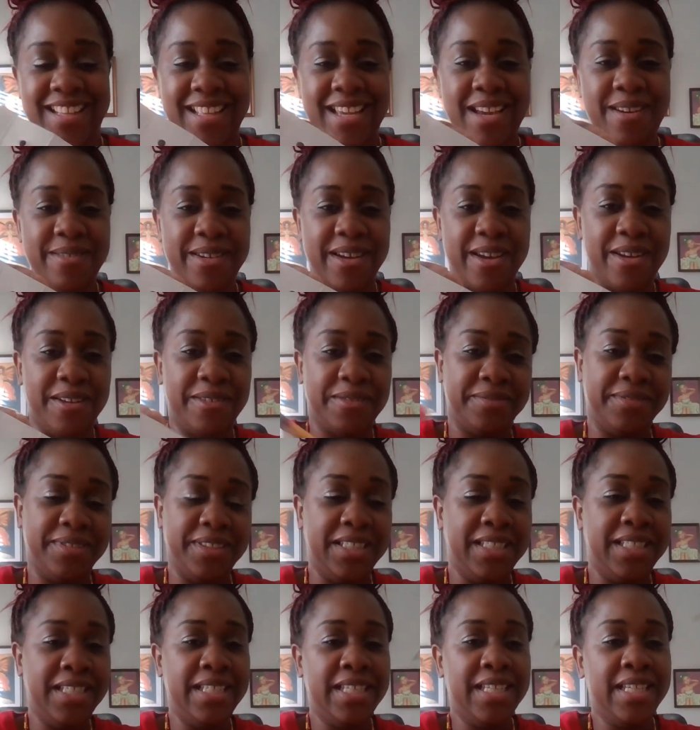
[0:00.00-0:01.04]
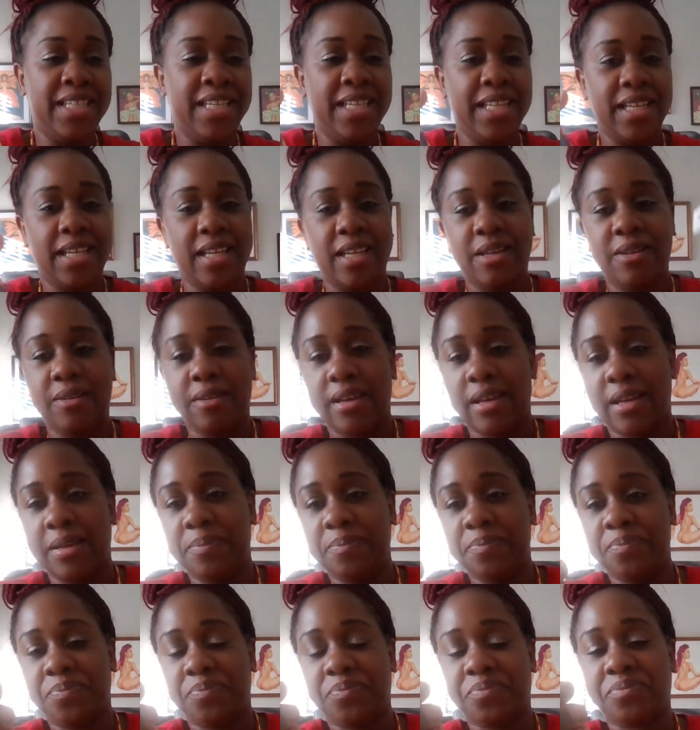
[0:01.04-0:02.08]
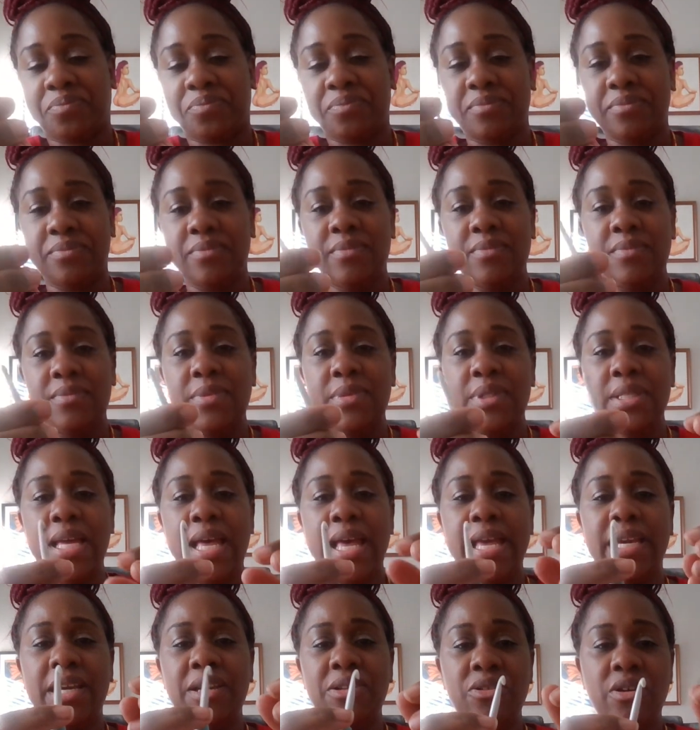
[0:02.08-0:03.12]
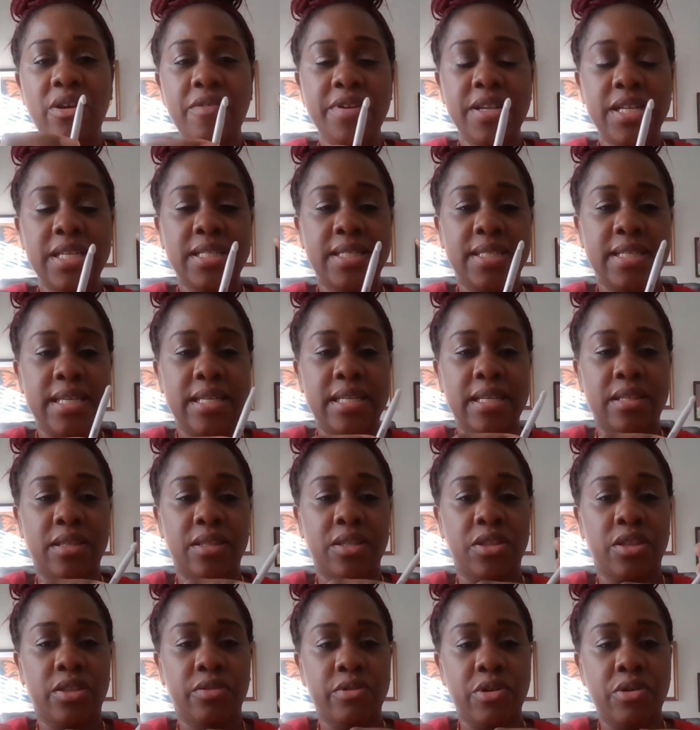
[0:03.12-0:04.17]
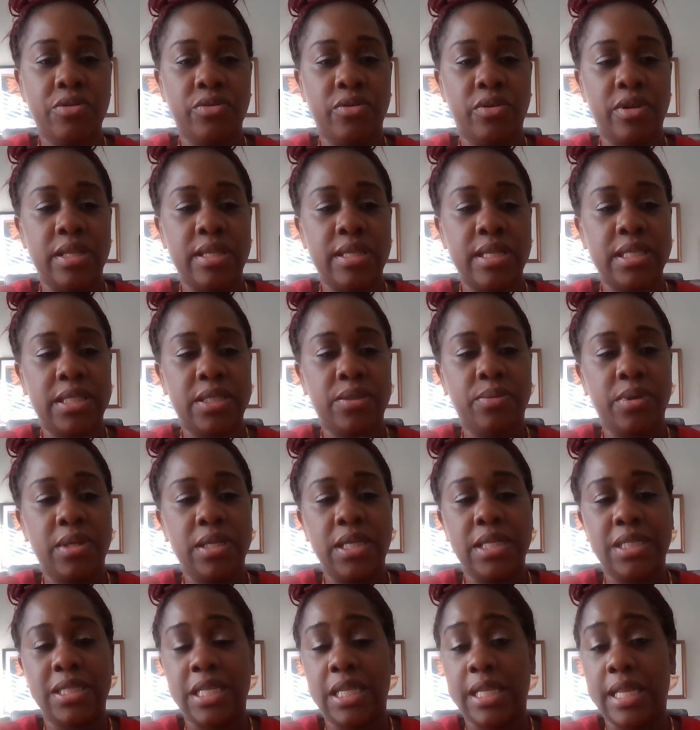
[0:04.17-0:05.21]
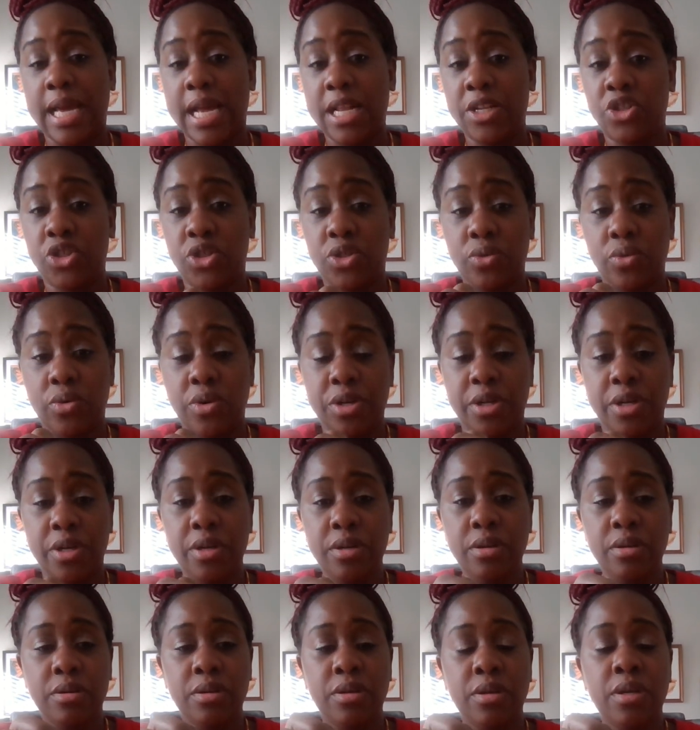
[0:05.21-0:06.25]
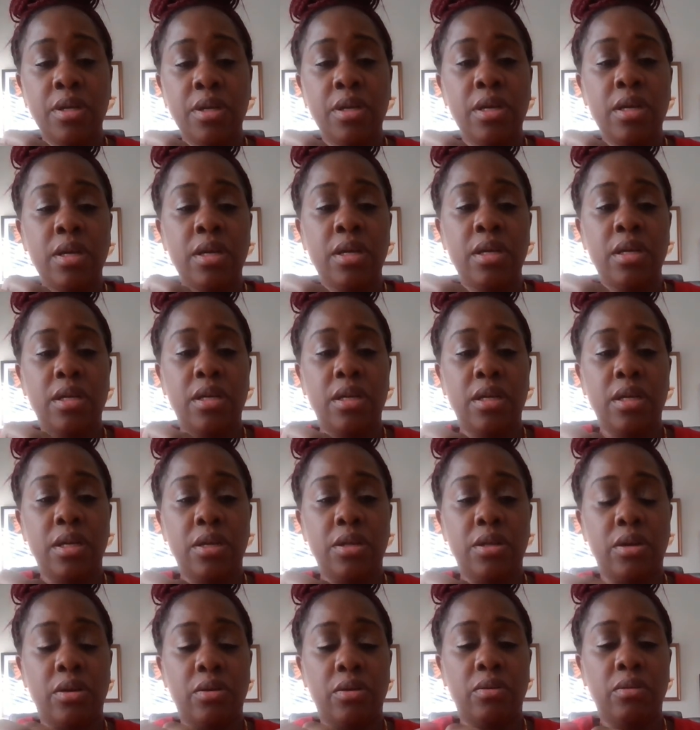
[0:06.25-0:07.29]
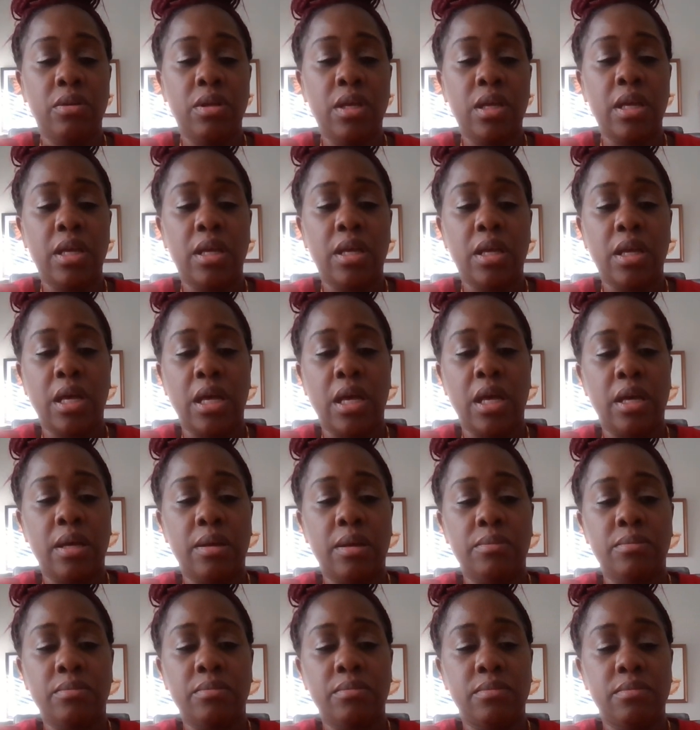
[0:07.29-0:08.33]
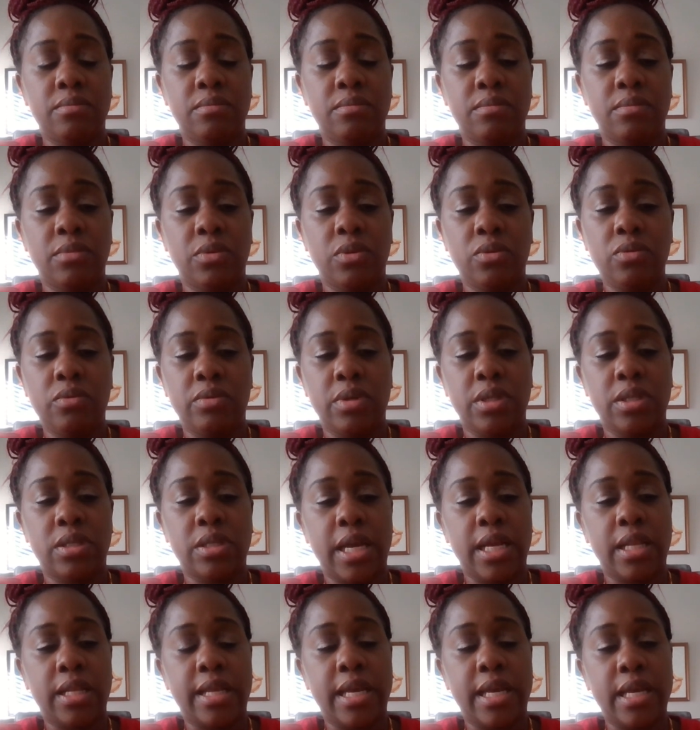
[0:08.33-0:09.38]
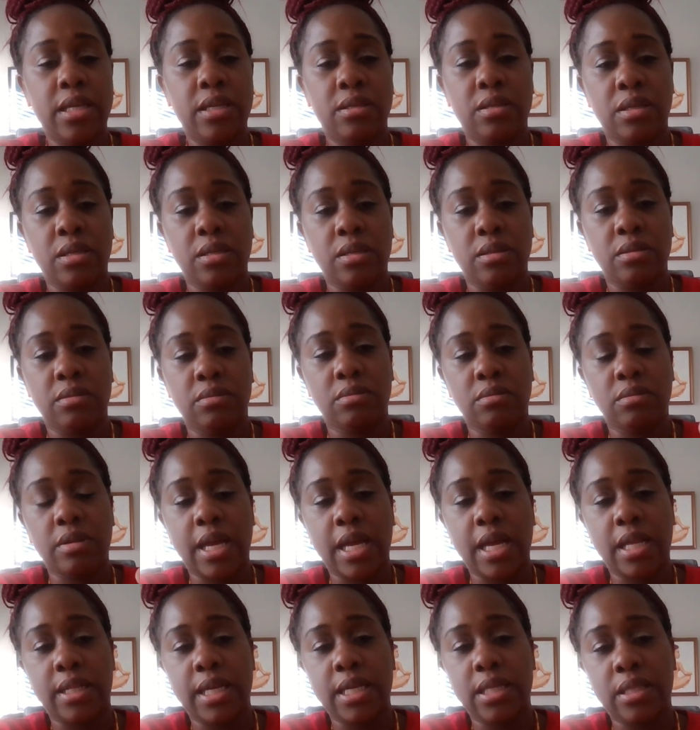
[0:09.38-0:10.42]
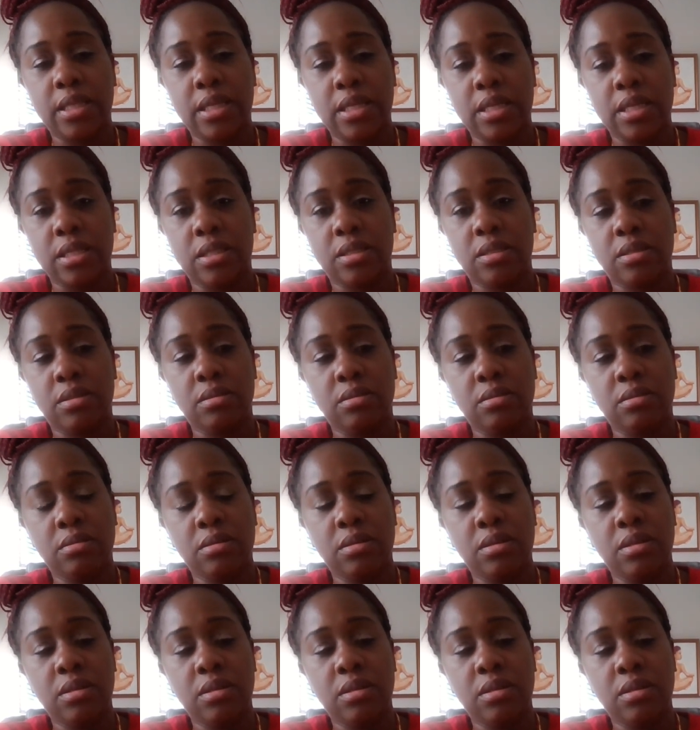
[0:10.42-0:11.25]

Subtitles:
There we go. Okay. I can already see that the throat on this one is a lot shorter, you know. Um, oh, I like that it's